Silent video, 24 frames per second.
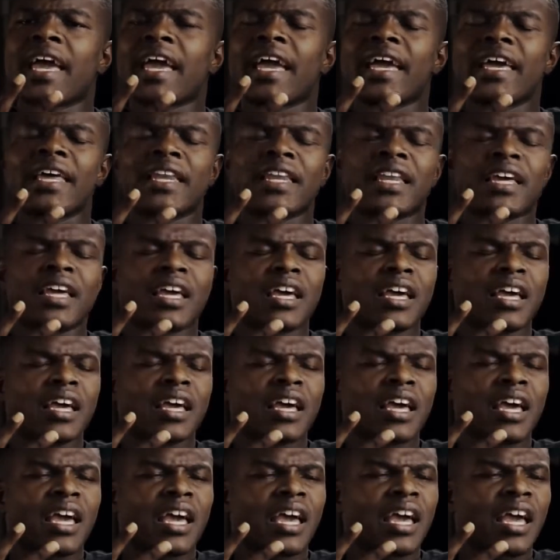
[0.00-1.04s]

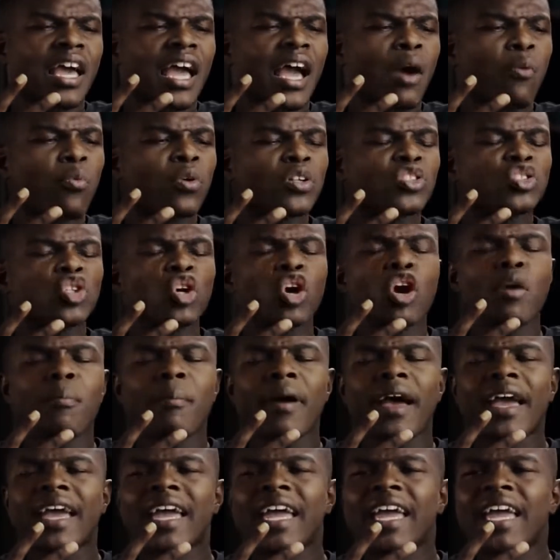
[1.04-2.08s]
And I would turn
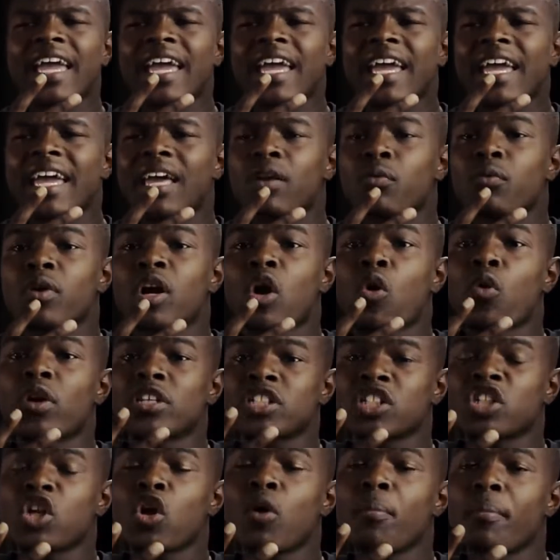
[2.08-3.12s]
my head, it would go
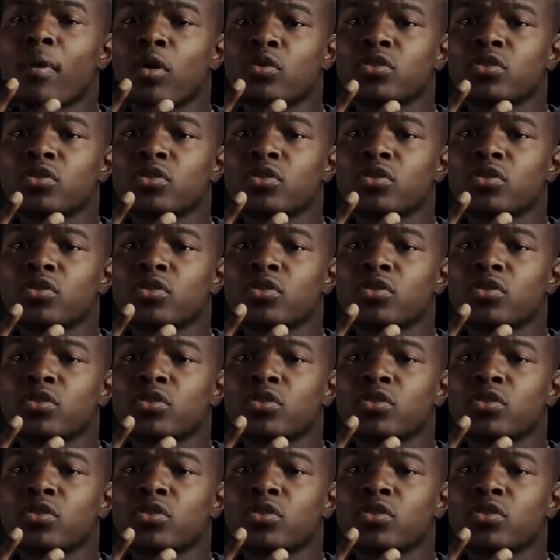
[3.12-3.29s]
in slow